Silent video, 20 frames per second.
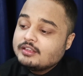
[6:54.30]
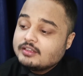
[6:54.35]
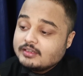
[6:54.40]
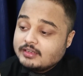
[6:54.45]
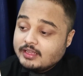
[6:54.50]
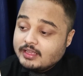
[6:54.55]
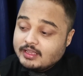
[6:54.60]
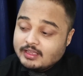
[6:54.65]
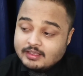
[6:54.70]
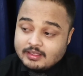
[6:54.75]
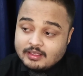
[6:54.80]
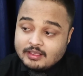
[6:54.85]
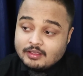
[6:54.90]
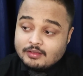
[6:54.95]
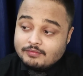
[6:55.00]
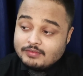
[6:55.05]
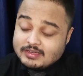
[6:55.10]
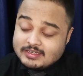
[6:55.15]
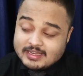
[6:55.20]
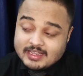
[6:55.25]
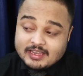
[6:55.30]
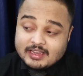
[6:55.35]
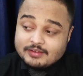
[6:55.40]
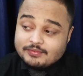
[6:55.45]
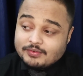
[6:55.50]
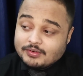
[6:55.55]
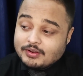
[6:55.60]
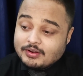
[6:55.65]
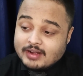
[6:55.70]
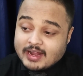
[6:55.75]
Today, we take
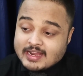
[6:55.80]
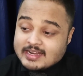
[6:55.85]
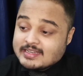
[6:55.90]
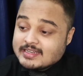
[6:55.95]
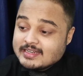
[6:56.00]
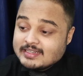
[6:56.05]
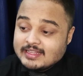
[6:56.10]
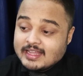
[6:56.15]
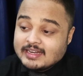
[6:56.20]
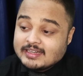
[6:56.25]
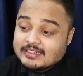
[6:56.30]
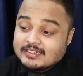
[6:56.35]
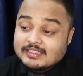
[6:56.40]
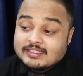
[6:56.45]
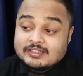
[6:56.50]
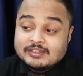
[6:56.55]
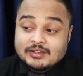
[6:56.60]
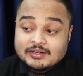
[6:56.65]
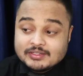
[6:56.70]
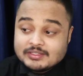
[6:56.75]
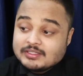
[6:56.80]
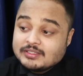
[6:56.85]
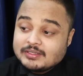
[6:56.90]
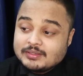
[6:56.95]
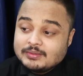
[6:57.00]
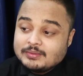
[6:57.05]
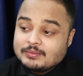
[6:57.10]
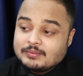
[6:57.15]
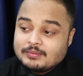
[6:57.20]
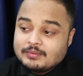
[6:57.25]
it for granted that it is not
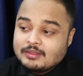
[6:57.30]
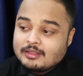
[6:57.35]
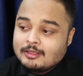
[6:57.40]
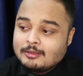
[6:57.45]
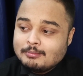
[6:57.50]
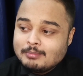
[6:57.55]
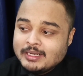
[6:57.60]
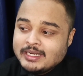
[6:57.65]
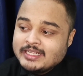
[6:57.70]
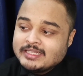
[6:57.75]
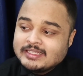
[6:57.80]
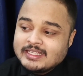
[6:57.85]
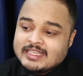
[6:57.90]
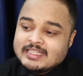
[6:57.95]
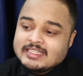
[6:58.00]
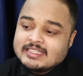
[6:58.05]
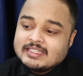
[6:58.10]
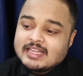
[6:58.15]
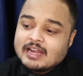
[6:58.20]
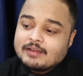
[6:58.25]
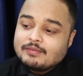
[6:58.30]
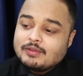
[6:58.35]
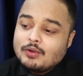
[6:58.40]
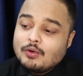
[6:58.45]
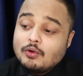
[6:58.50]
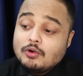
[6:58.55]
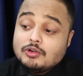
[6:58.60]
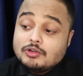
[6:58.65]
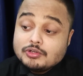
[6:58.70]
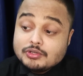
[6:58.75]
so. Many things that we
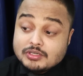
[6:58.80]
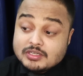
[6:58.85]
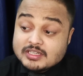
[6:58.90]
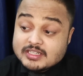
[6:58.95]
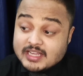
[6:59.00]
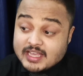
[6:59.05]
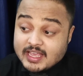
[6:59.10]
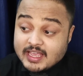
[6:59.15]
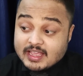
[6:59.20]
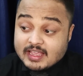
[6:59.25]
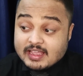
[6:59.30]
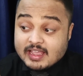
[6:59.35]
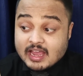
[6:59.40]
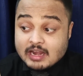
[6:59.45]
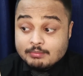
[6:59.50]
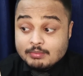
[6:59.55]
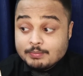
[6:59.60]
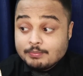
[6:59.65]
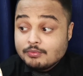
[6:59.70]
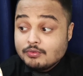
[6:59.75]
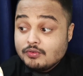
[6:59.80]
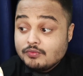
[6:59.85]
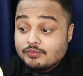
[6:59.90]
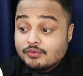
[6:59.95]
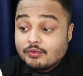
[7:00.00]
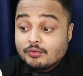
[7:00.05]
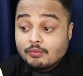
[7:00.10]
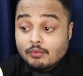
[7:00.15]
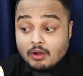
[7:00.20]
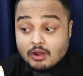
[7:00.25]
hold true today can be
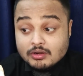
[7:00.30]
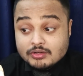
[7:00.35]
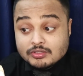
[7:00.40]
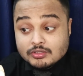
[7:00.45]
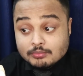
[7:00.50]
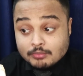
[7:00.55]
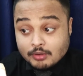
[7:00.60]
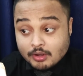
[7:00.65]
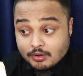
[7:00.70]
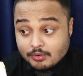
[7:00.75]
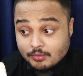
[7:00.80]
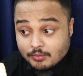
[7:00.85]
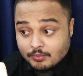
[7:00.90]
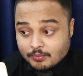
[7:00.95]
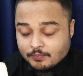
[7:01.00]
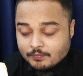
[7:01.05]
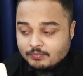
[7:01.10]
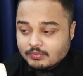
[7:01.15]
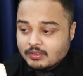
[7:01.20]
proved wrong tomorrow.